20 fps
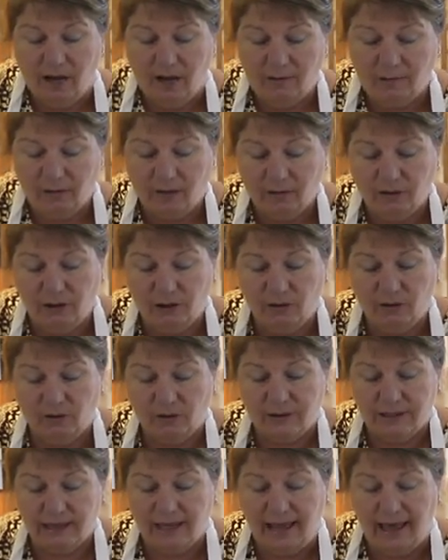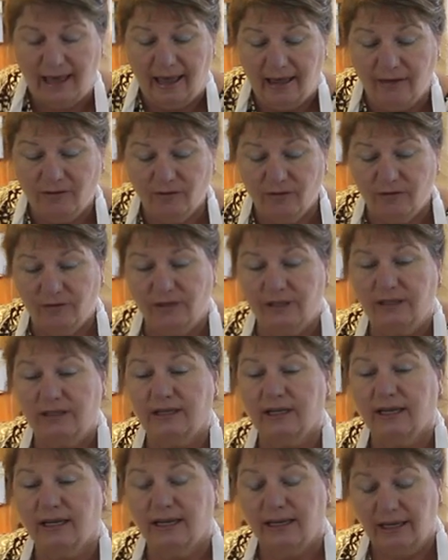I'm going to use half of it
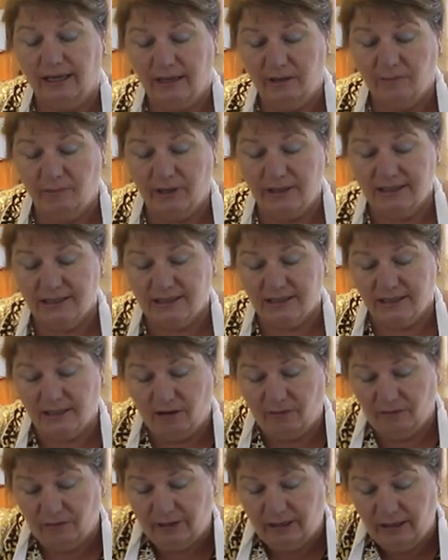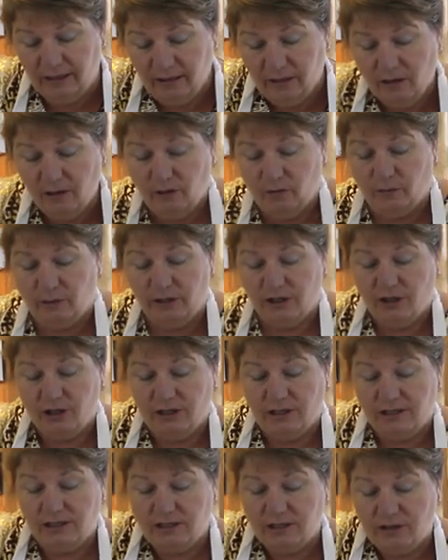in my stuffing, which
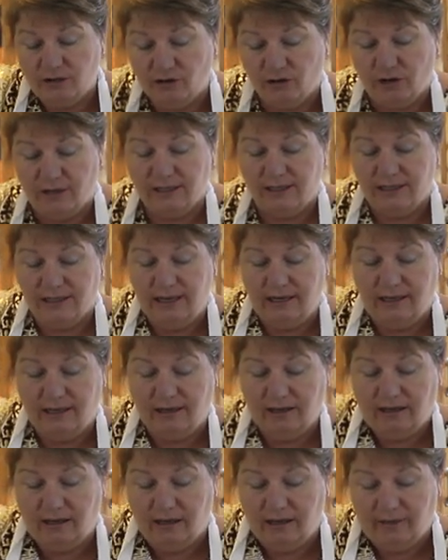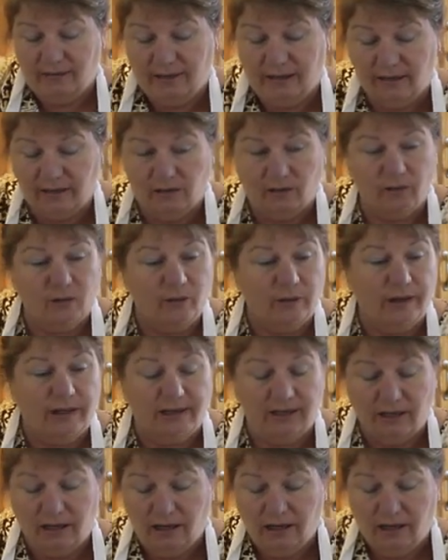is the dressing that'll go
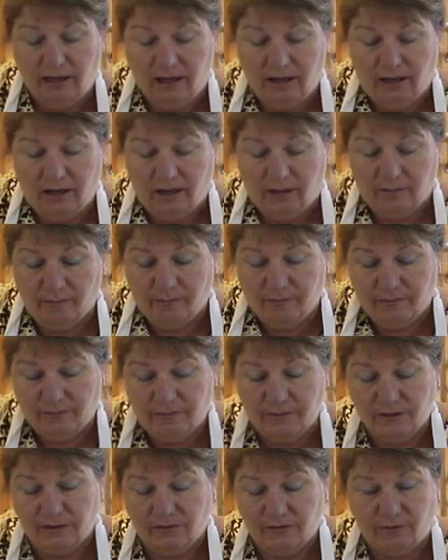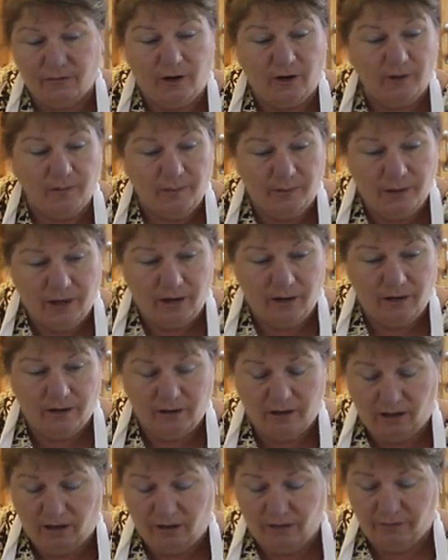in um, the front
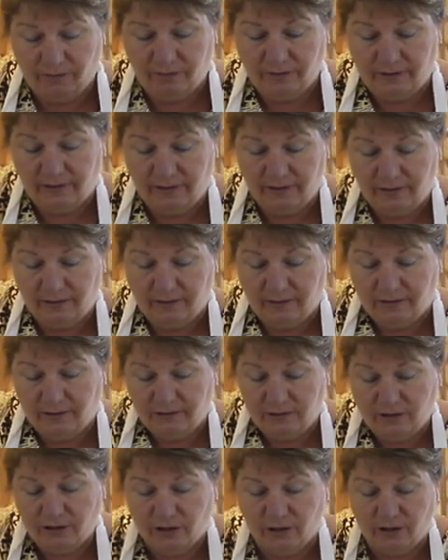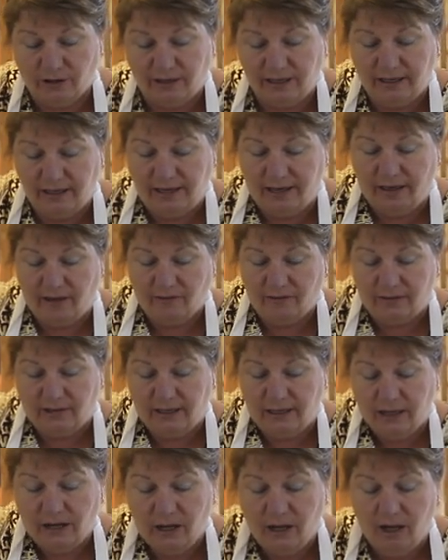part of the turkey
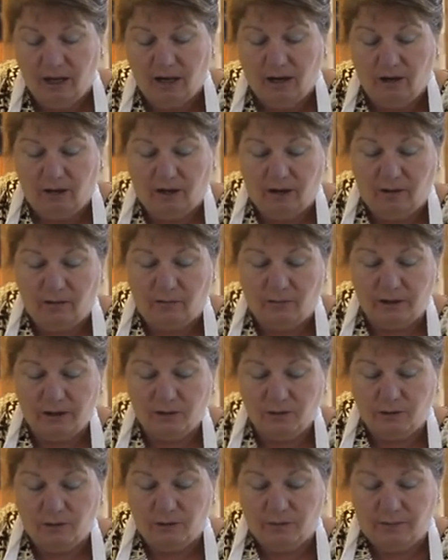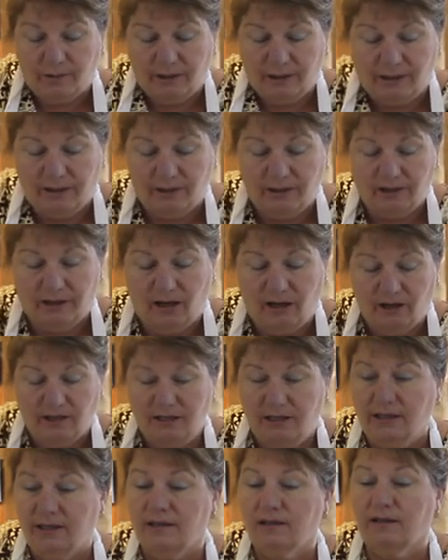cavity, uh, which would be
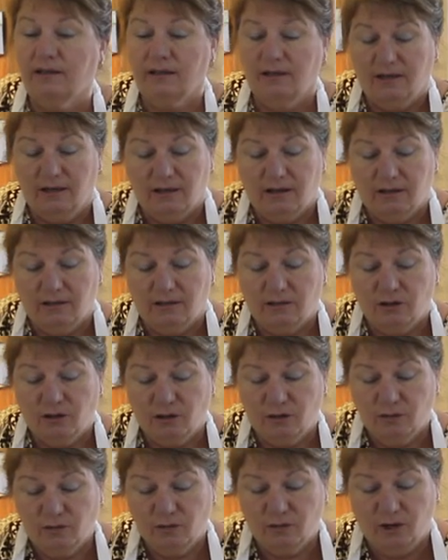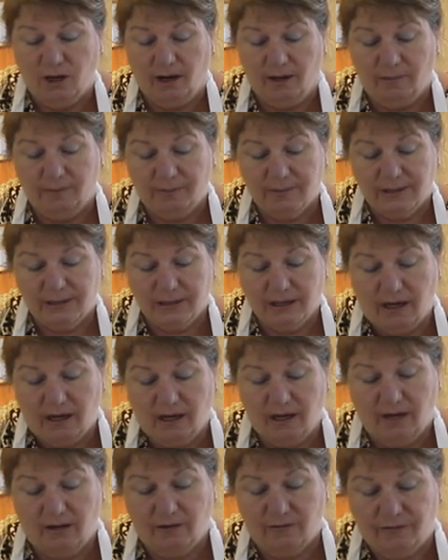onion, two cups
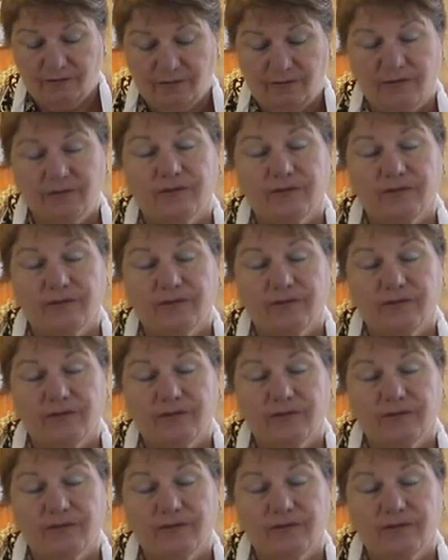of